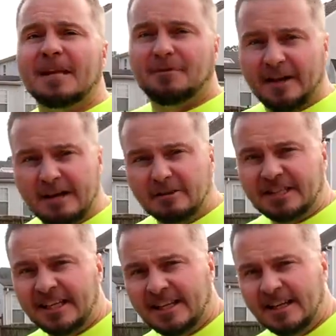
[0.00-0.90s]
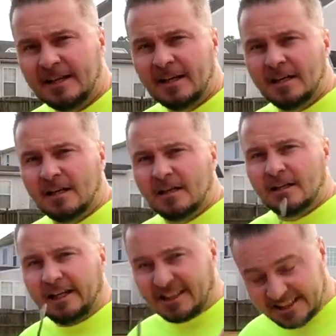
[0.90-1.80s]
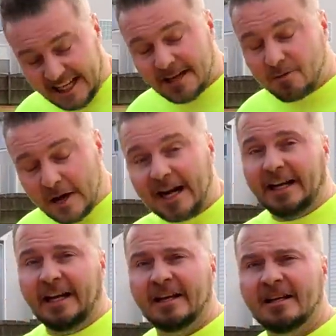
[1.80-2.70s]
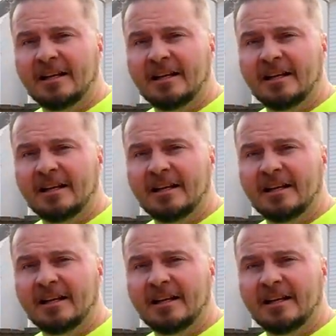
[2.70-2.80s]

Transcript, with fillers: And folks, it's getting ready